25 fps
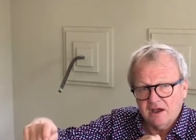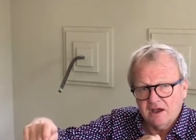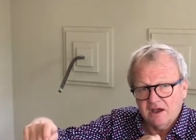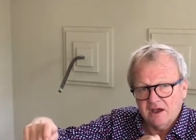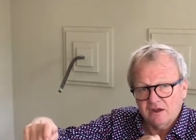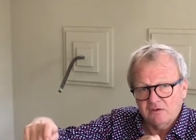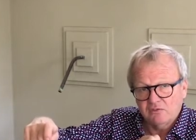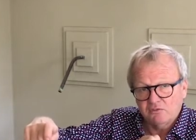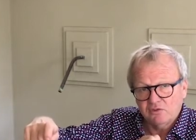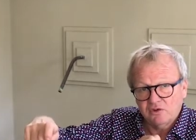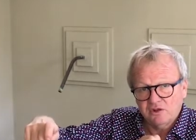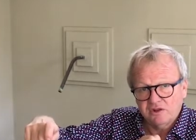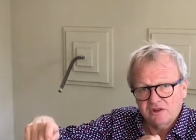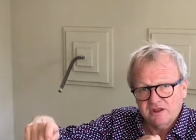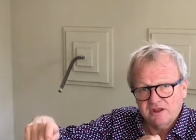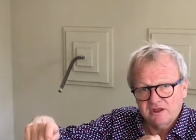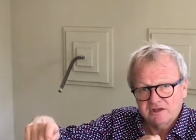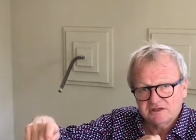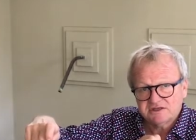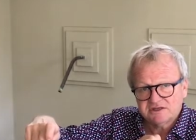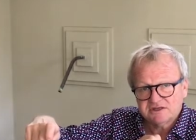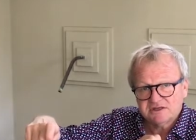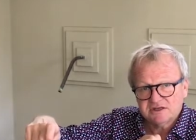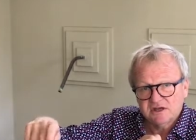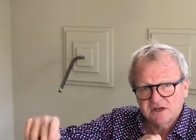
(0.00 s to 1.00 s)
and with
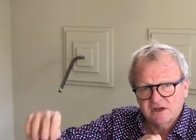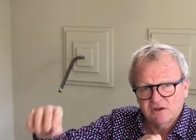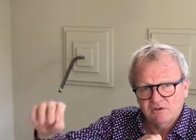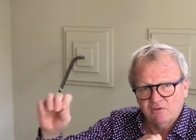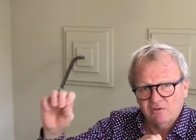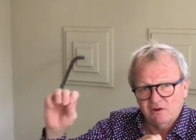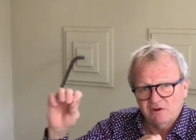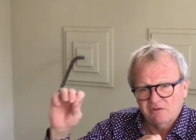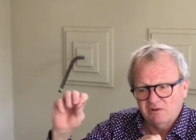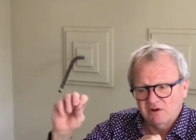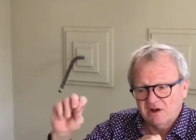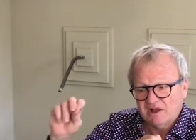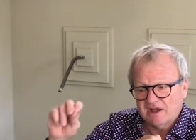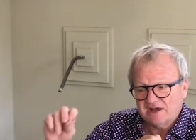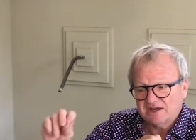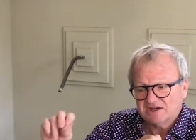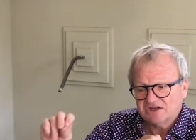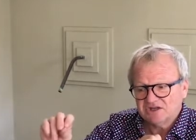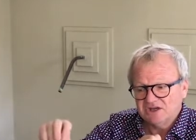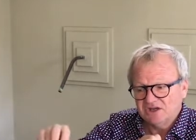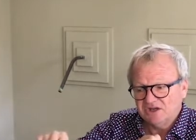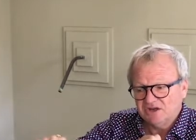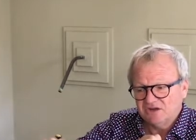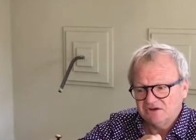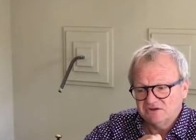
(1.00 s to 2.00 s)
this we will
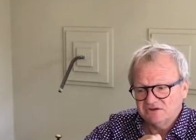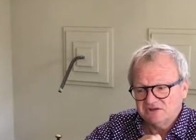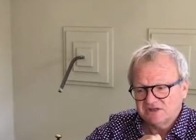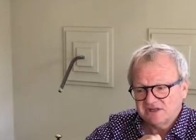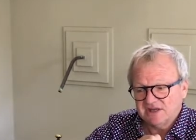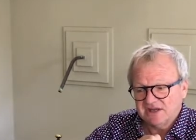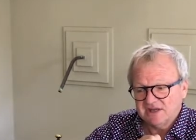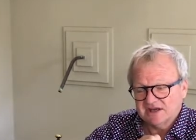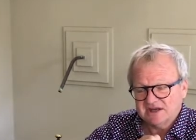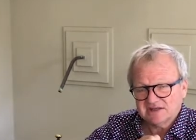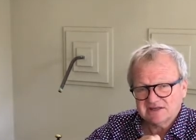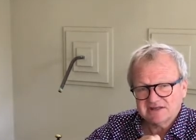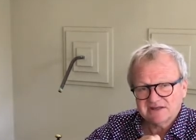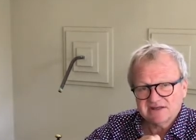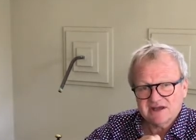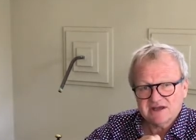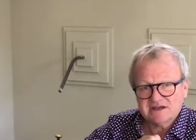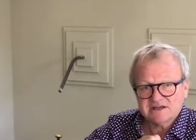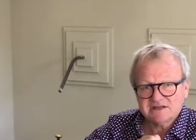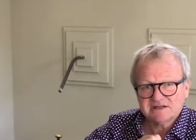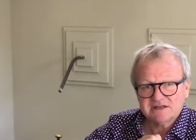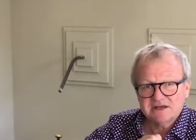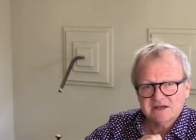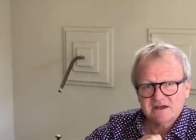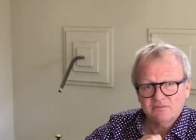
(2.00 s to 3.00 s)
actually use the
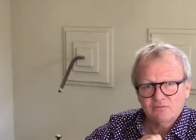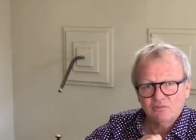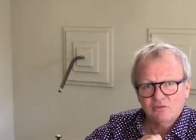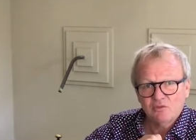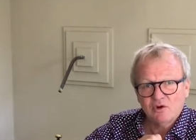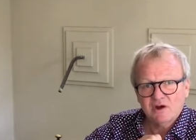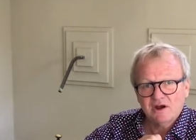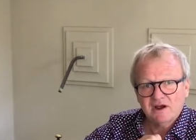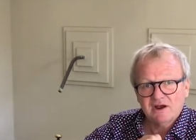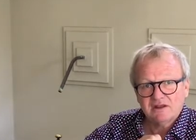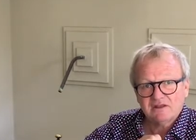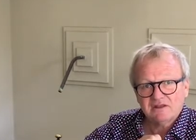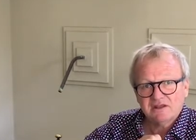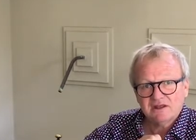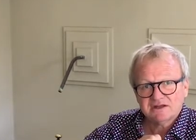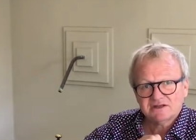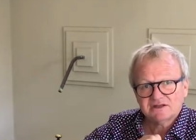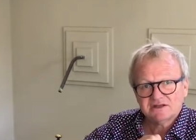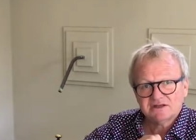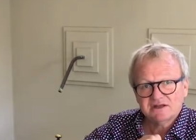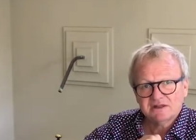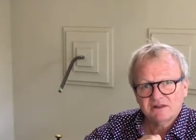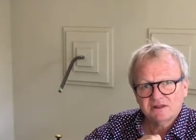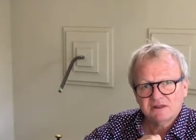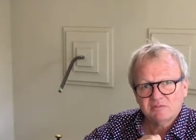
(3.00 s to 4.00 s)
exact same wine
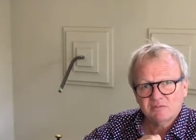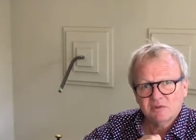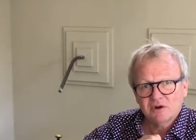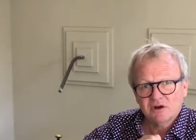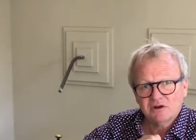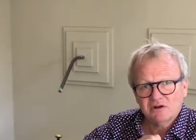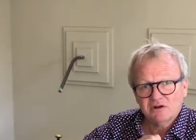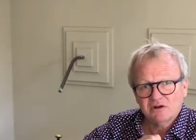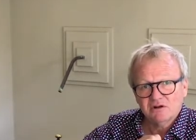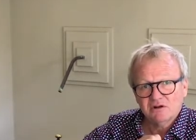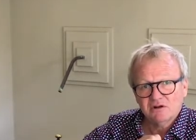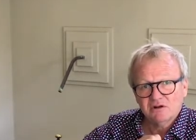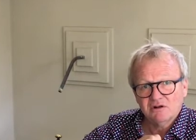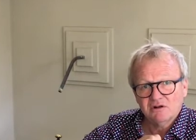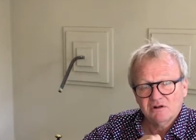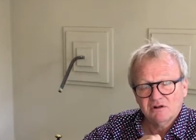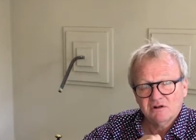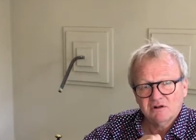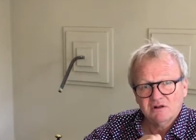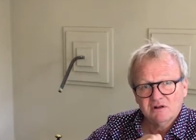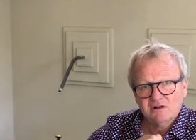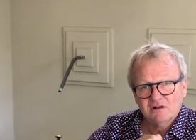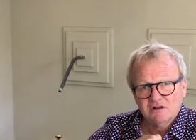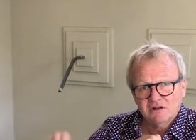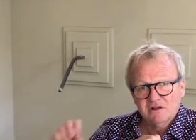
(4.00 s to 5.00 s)
that's in the bottle
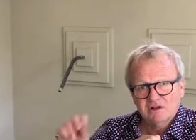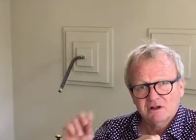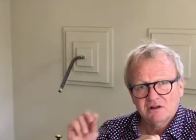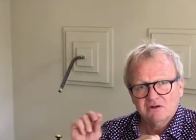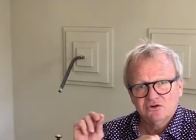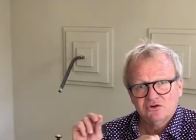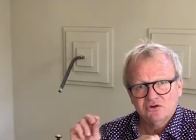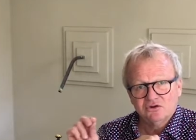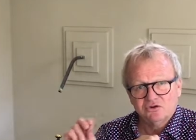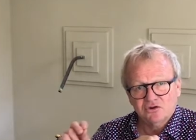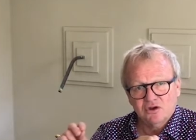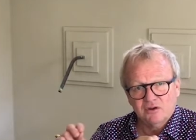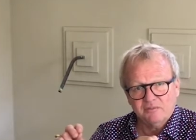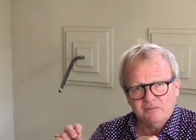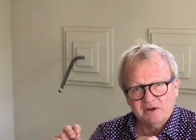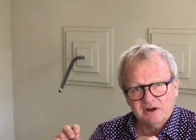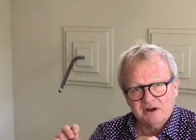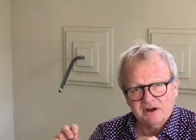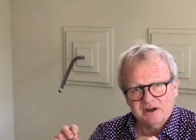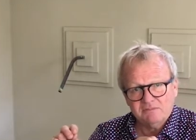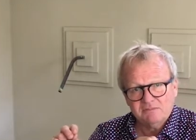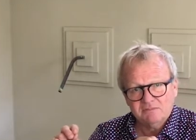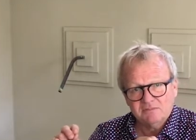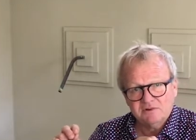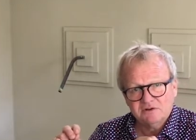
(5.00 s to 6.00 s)
to top it
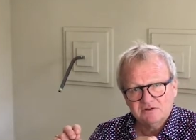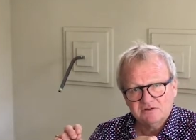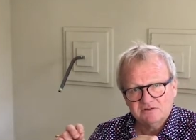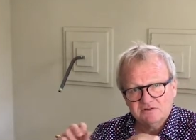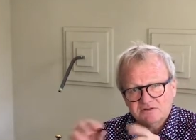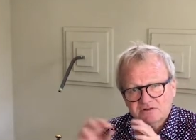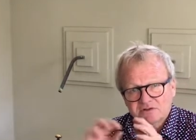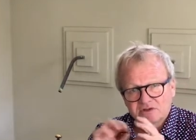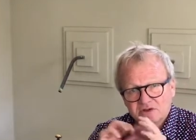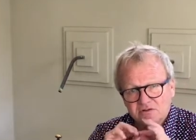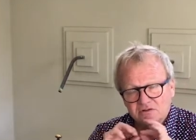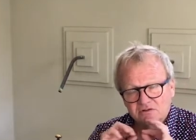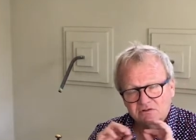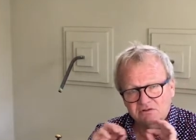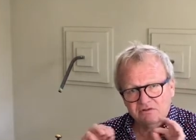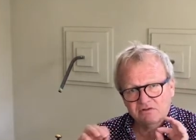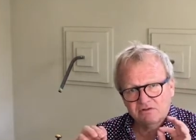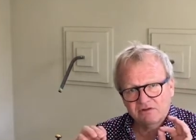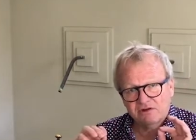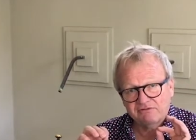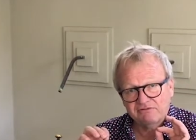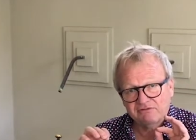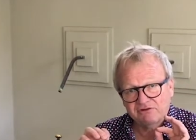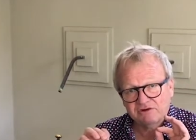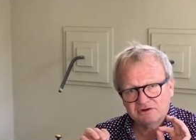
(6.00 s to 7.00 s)
up. So the
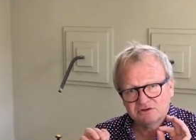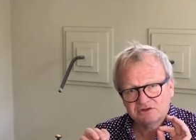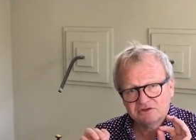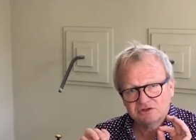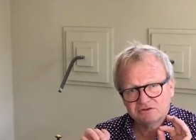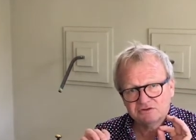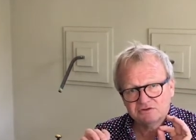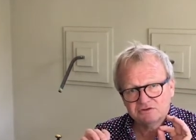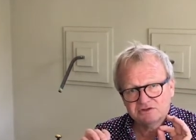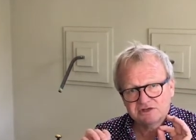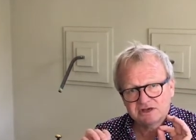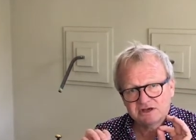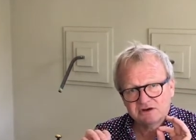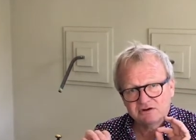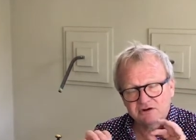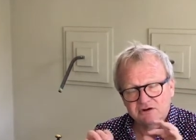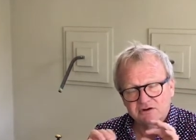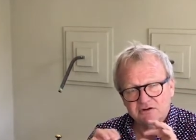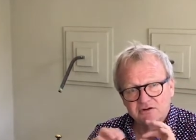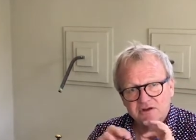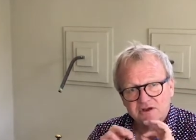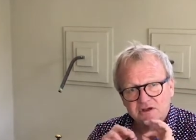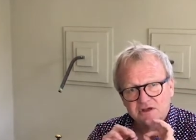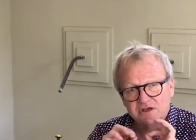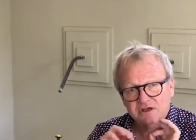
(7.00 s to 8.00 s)
reference to
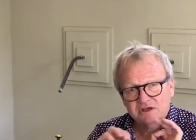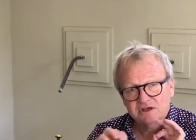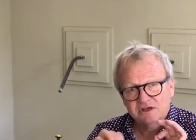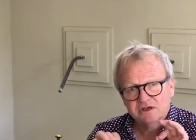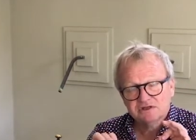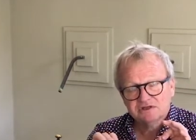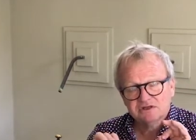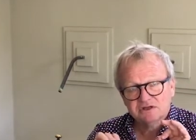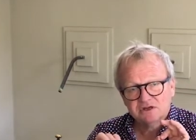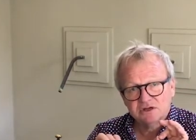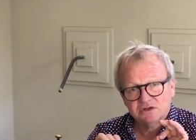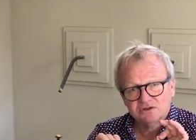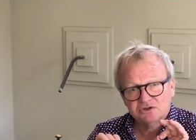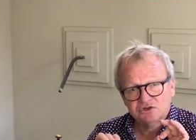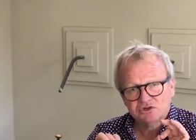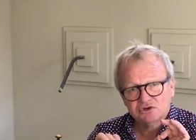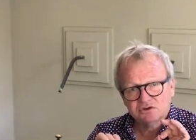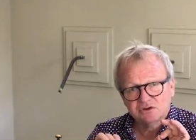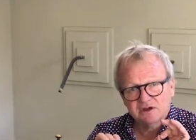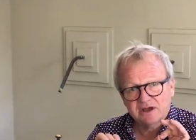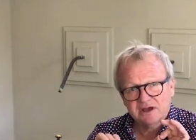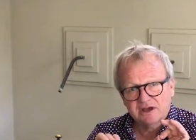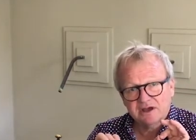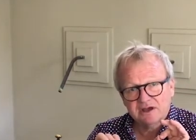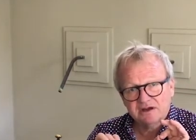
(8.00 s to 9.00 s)
zero is no
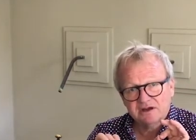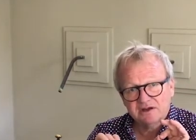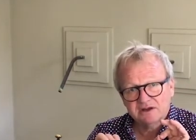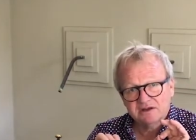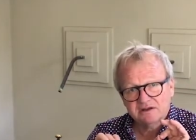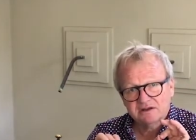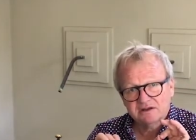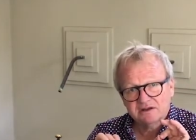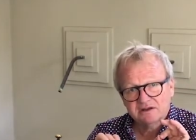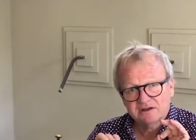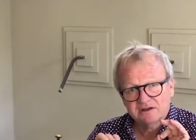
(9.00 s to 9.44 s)
sugar added.